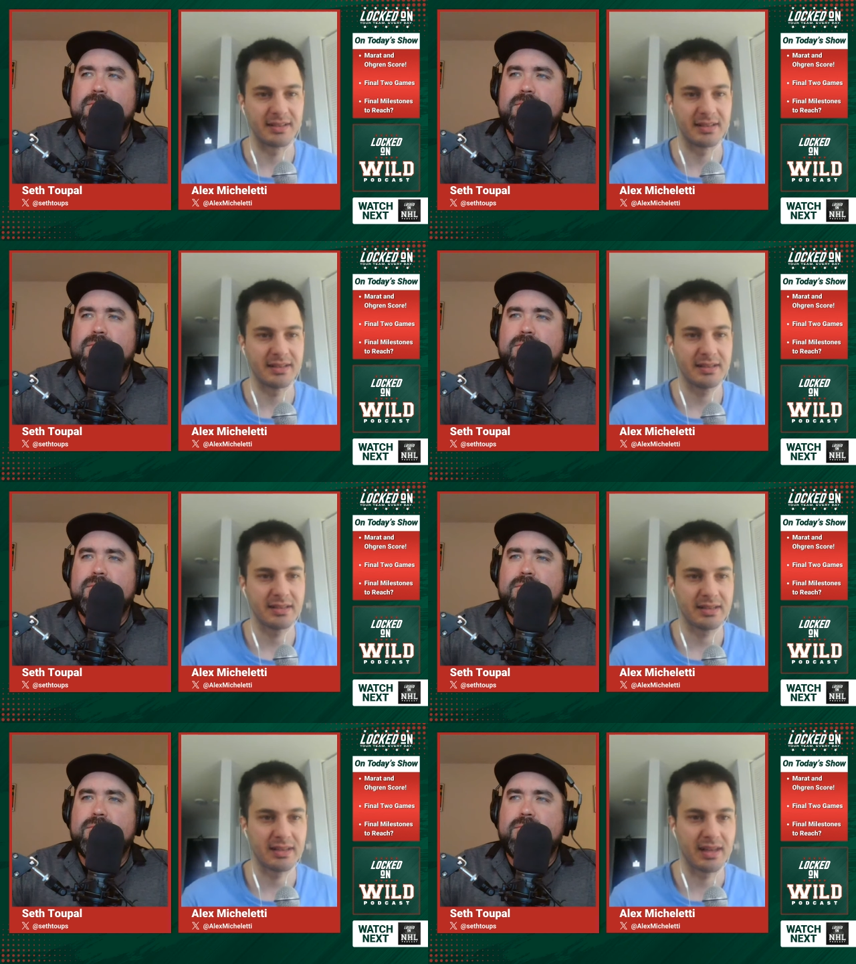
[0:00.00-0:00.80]
Speaker 1: uh,
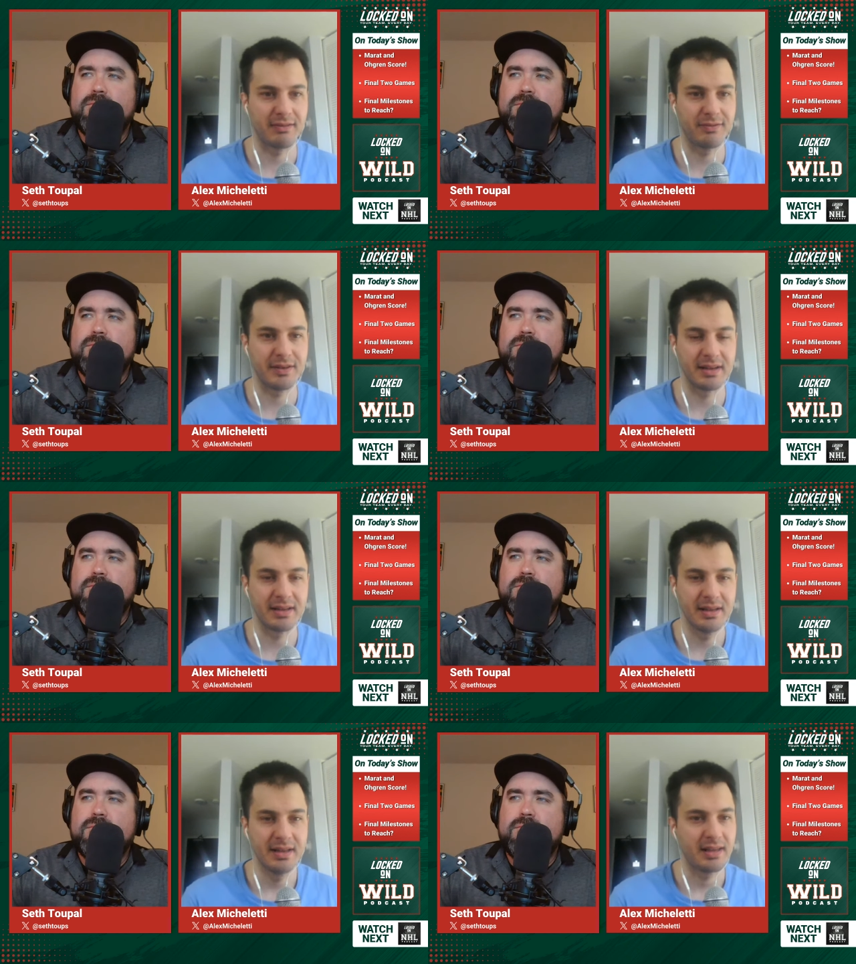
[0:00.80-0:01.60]
give uh,
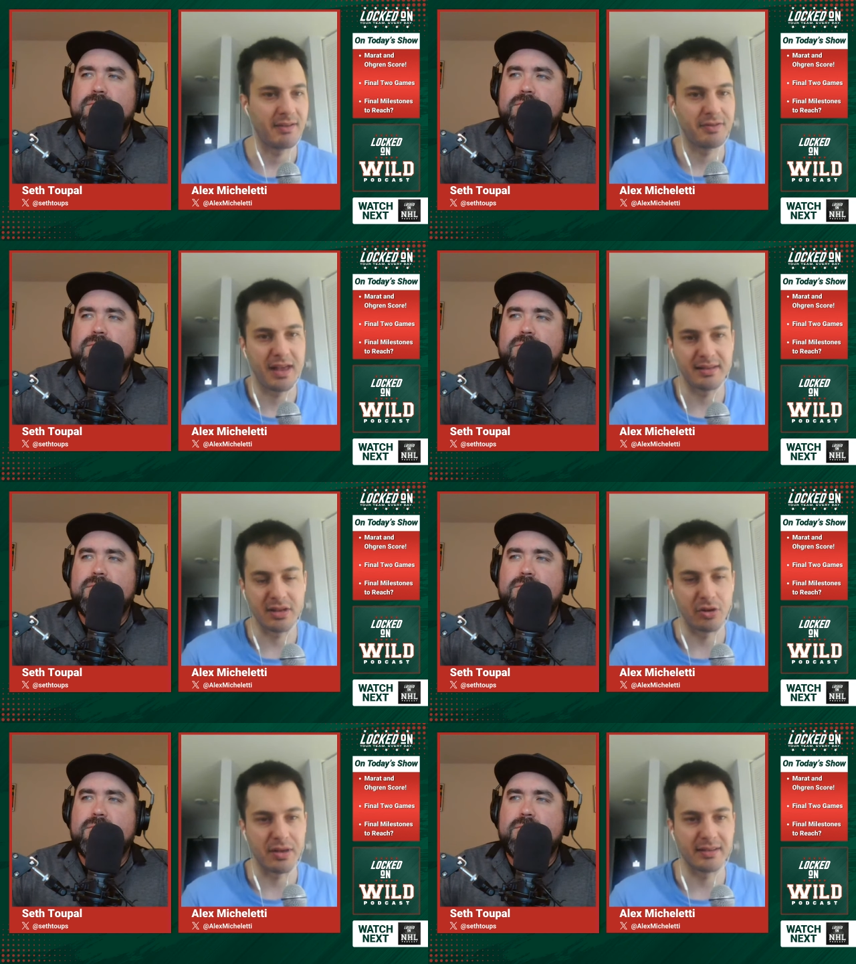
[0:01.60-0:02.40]
give you
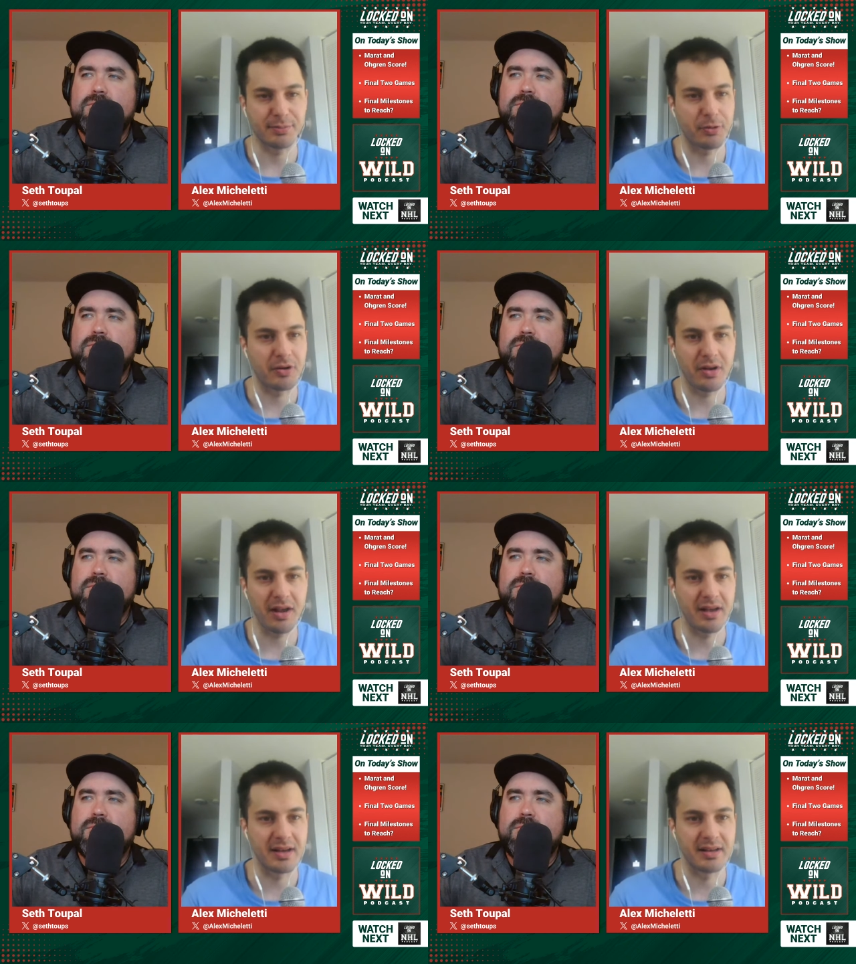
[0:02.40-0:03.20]
know Jesper
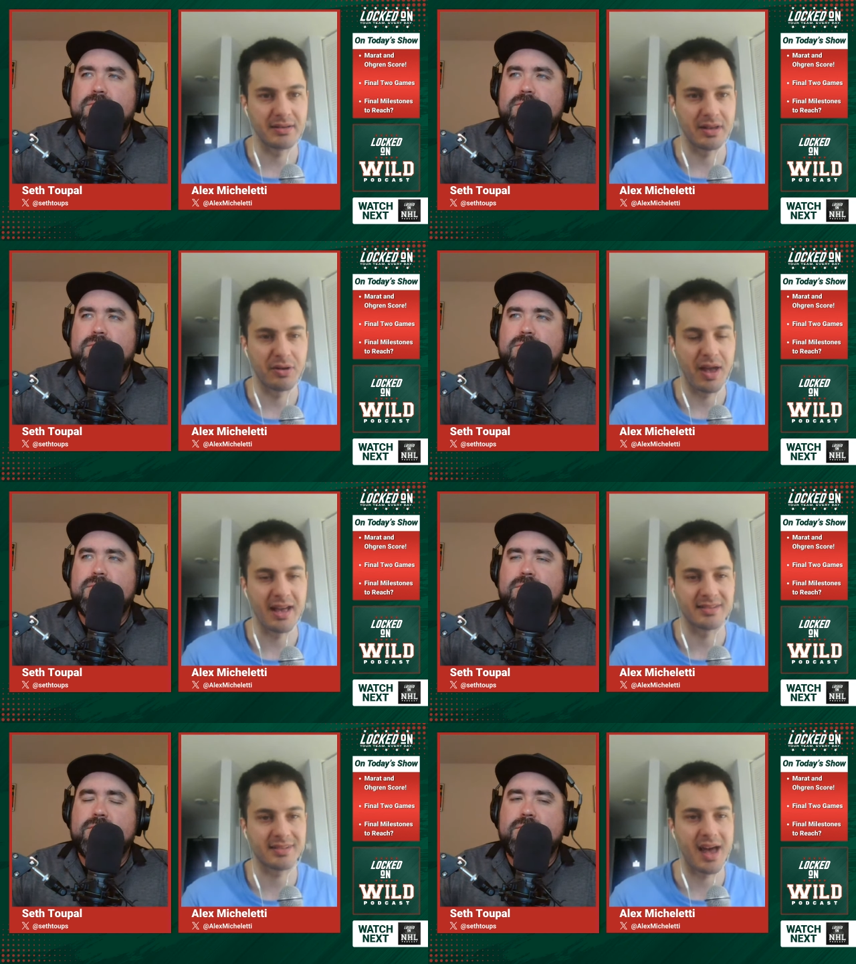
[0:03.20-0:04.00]
uh, you know
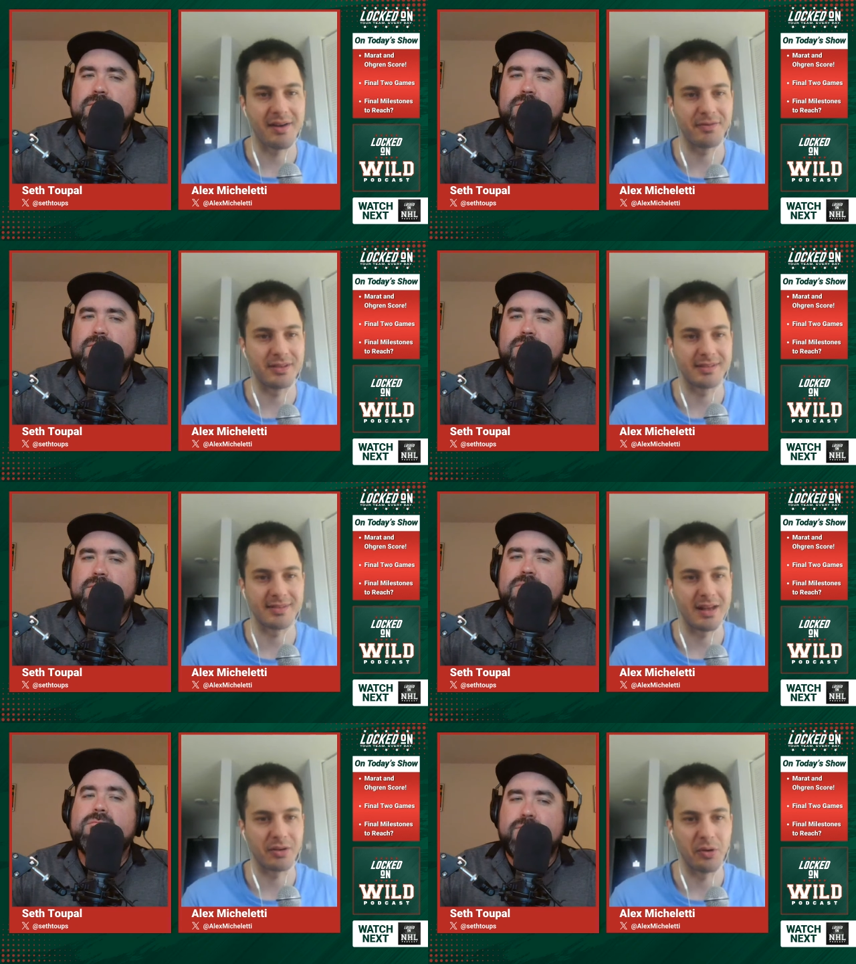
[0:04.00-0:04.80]
has confidence
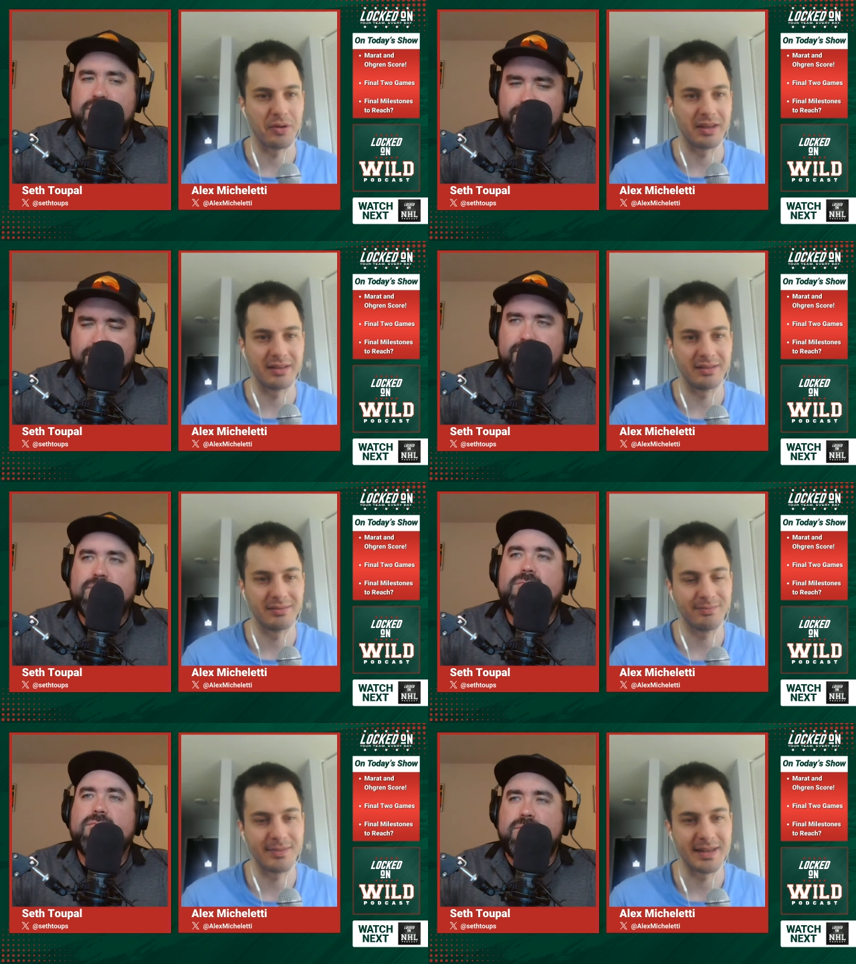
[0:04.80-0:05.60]
now going in
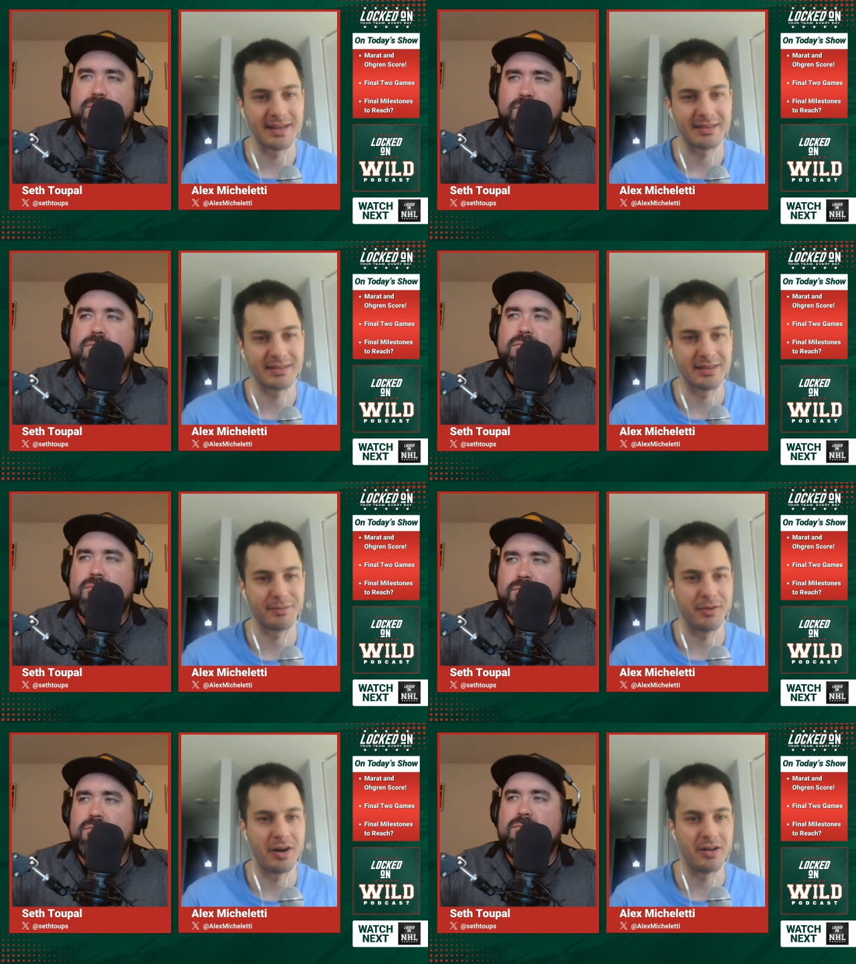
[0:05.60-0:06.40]
uh, to the
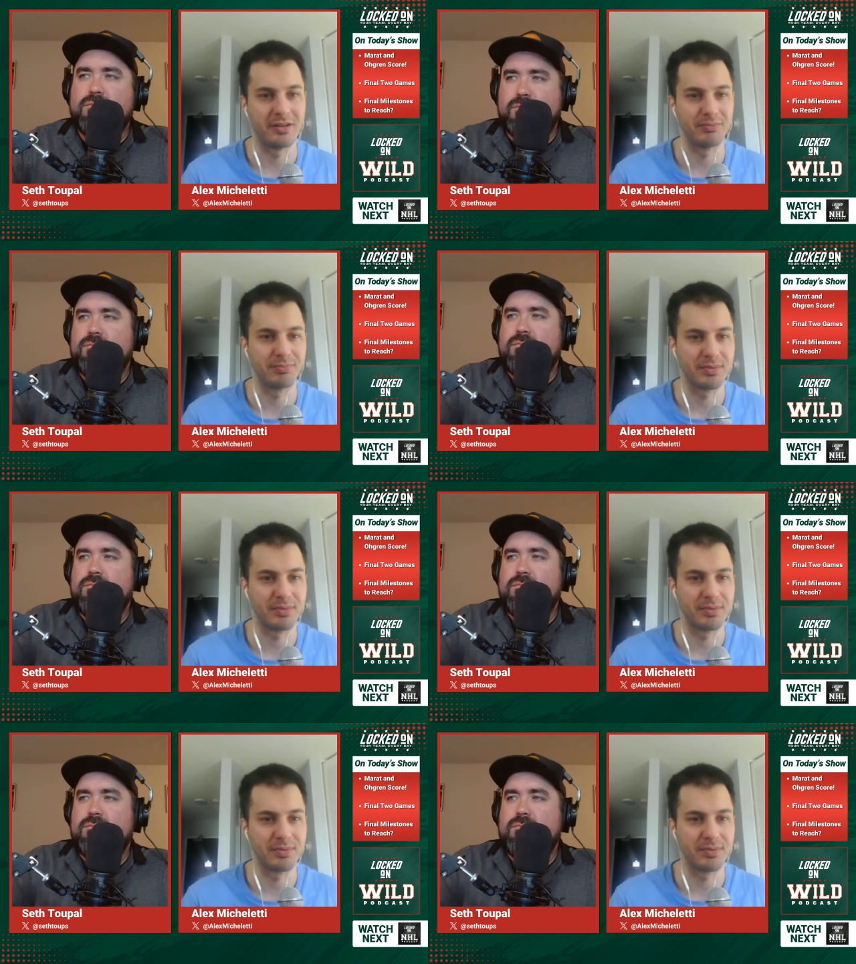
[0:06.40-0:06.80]
fall.